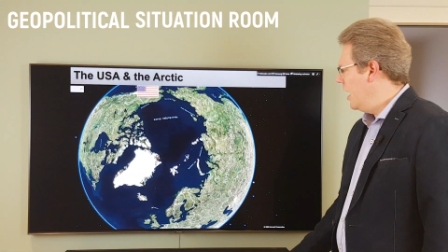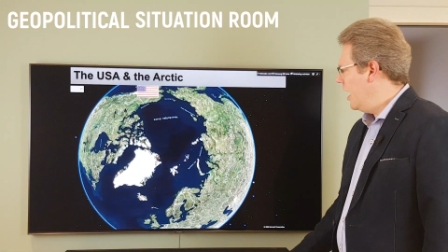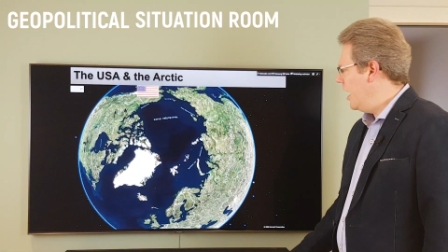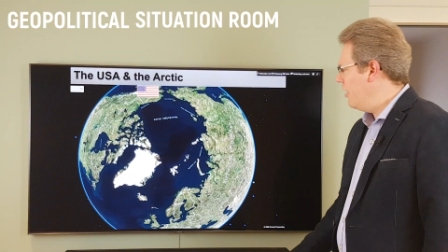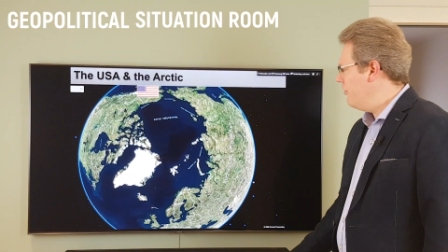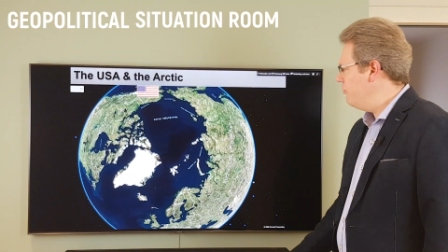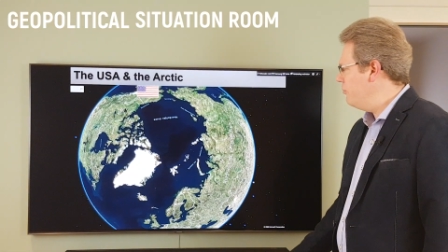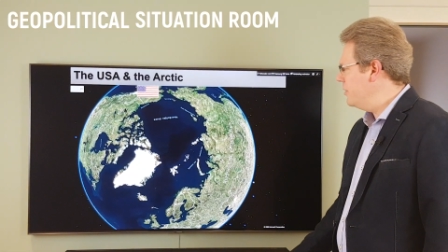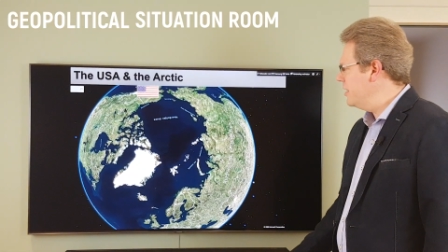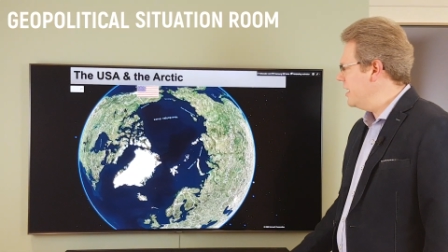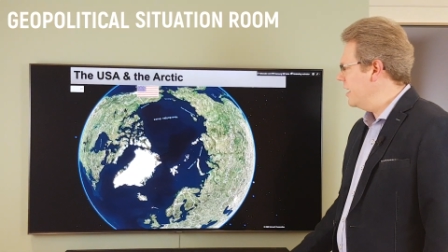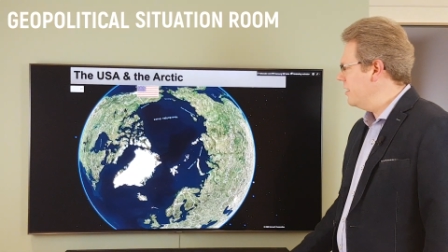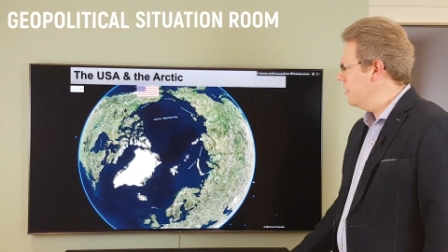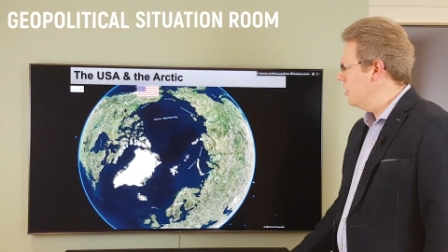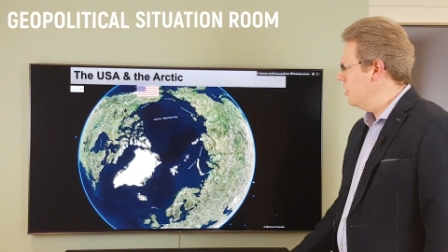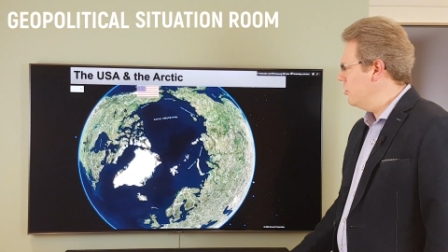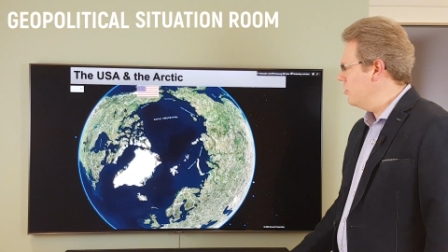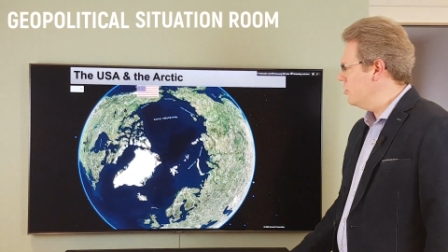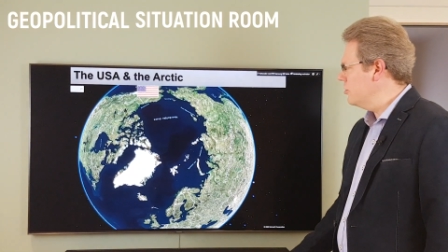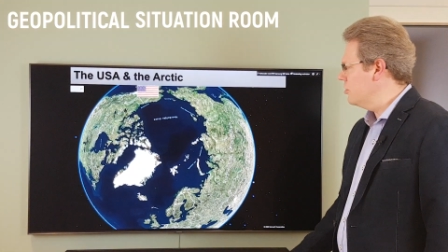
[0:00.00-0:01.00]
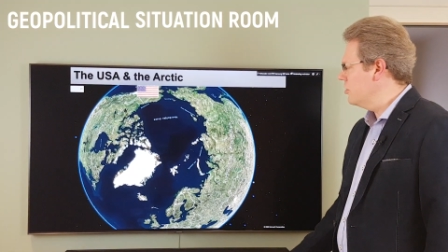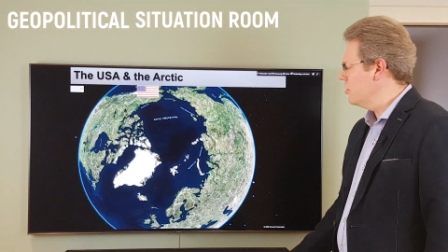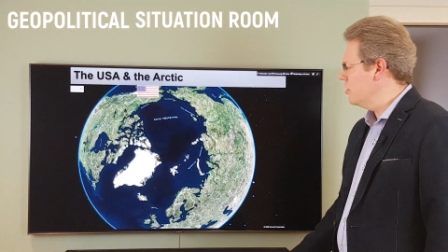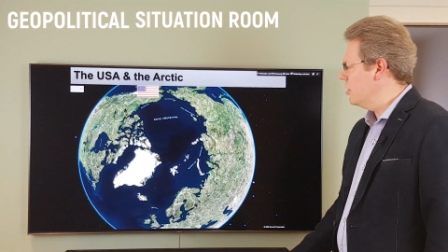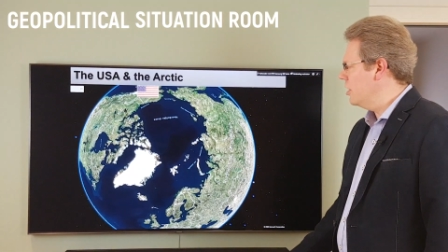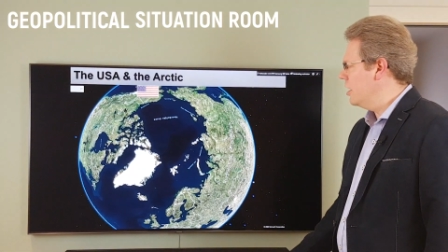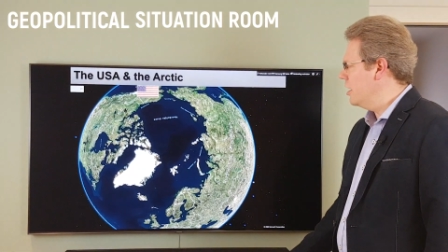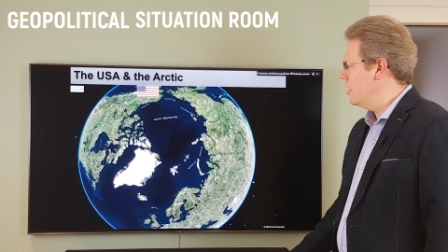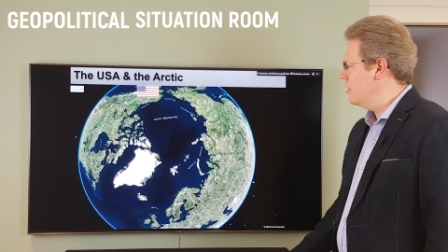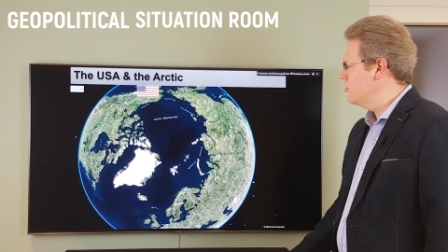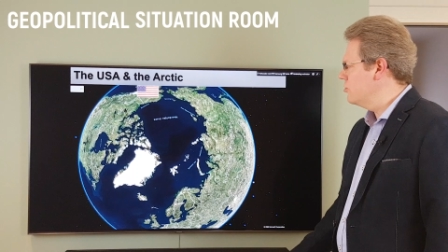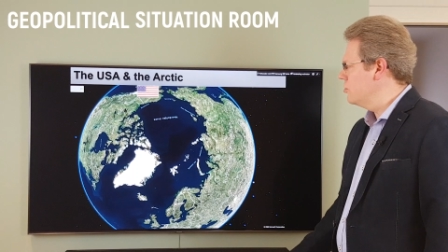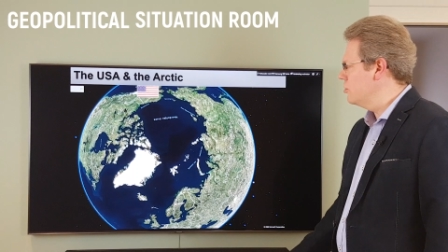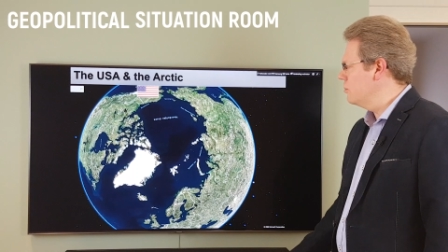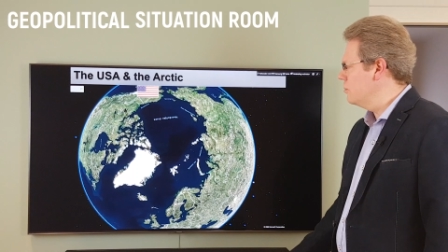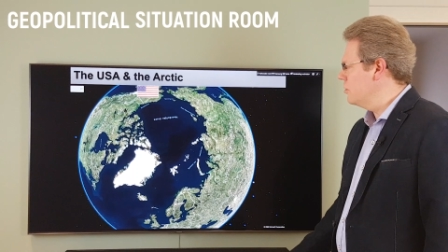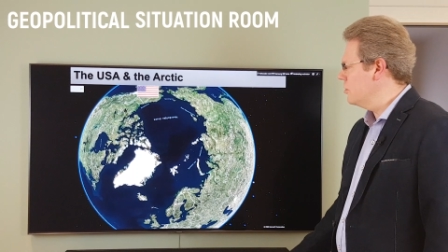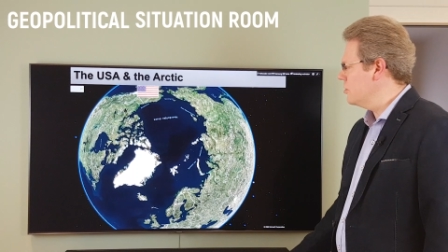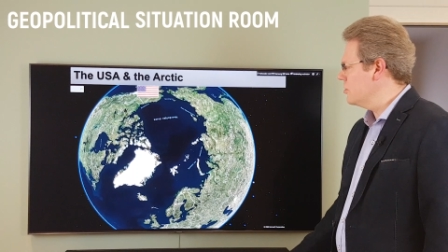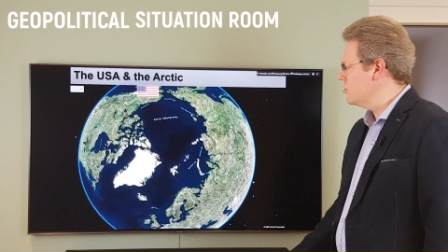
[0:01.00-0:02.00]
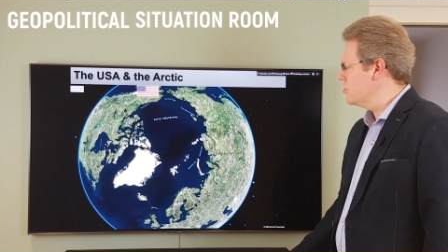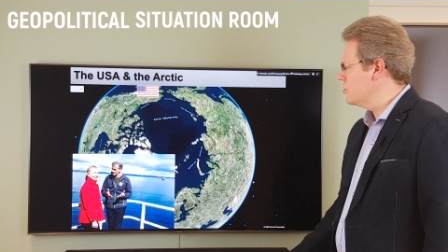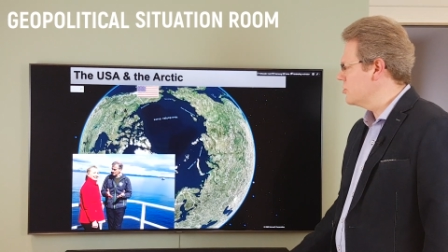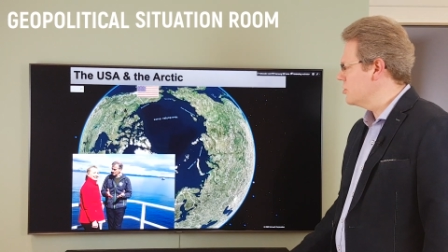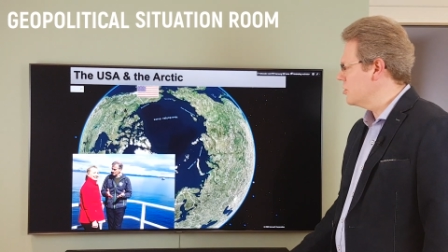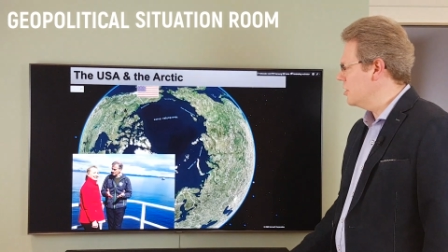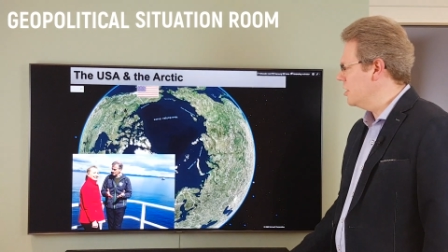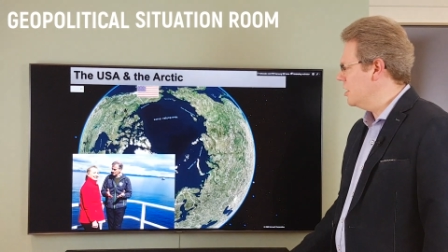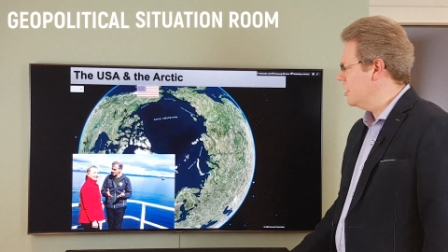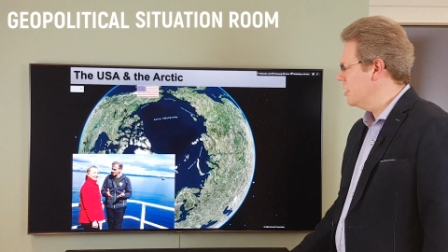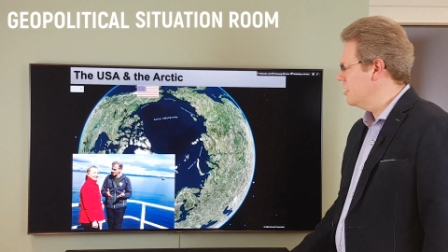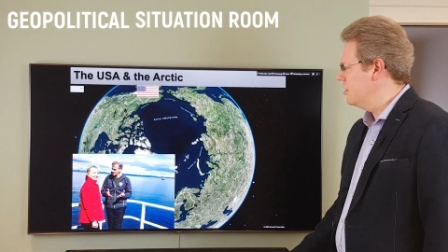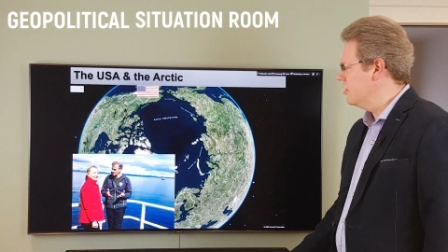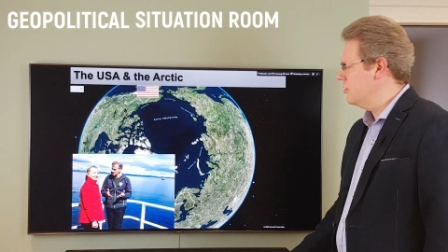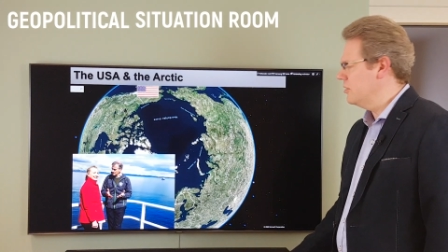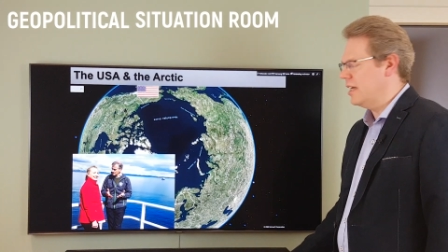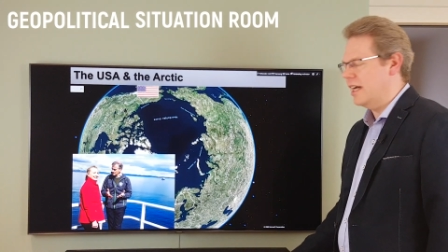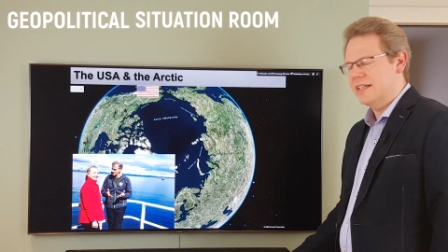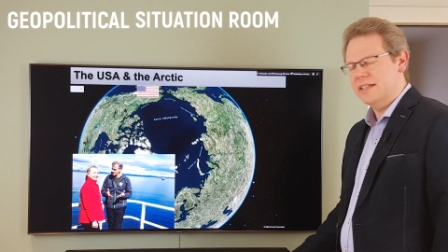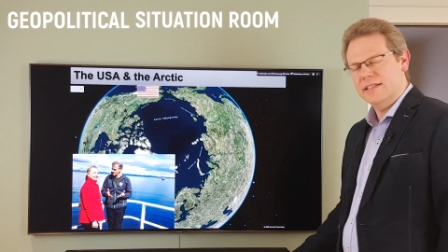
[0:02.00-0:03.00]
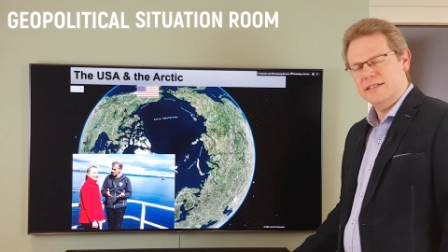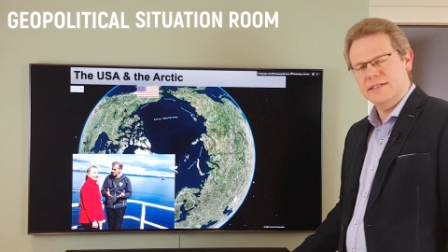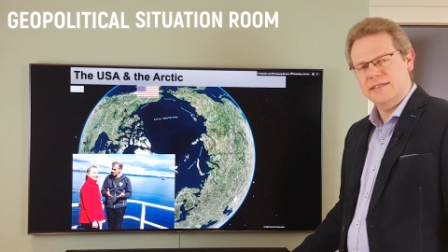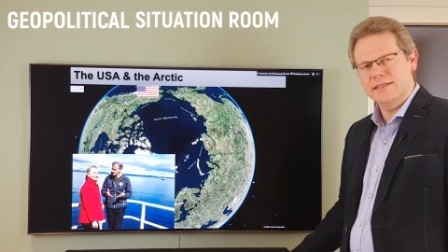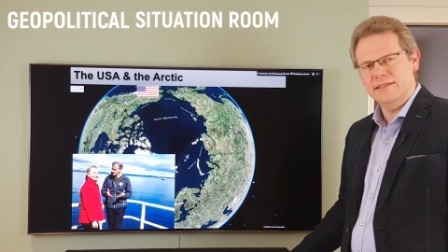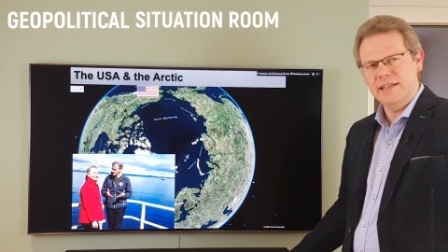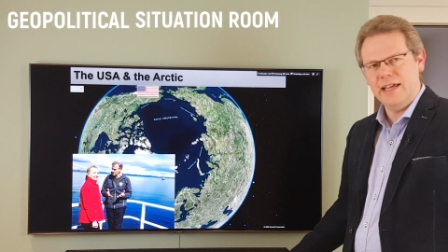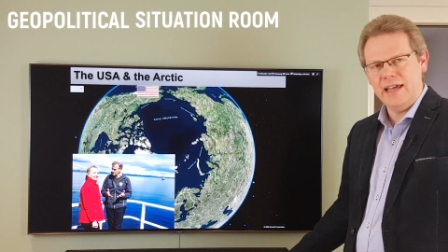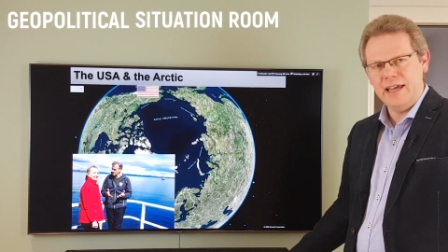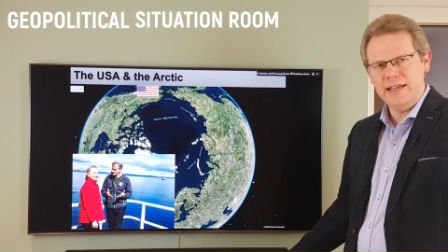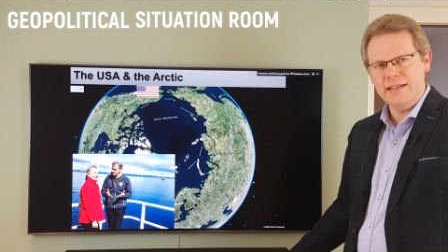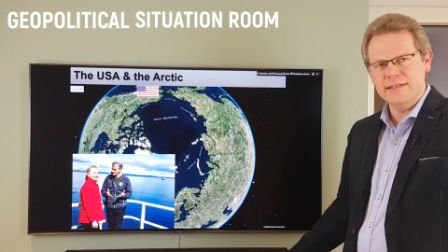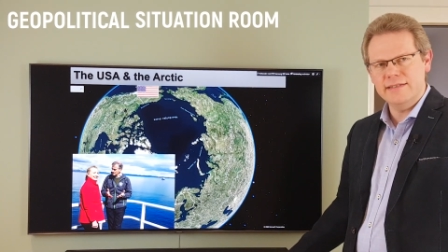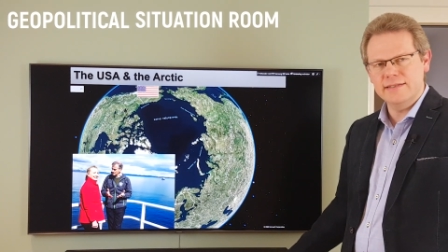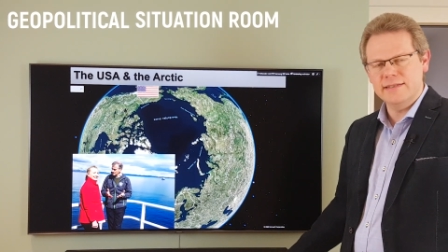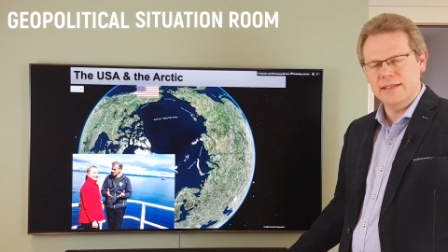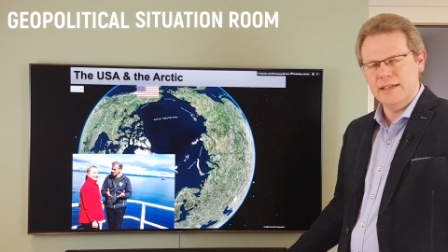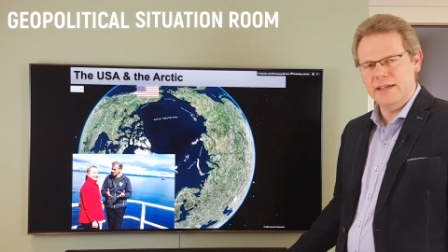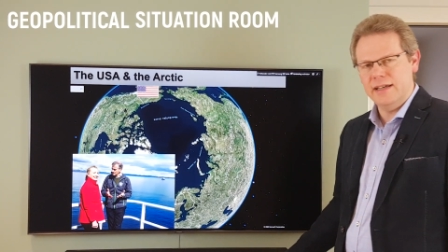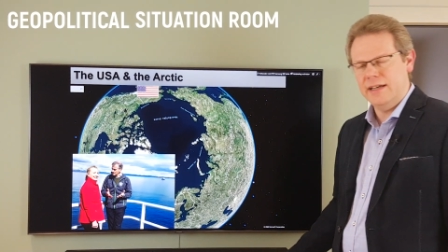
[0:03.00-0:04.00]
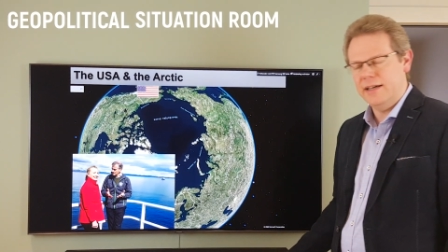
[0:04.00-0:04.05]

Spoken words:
If we then look towards the United States,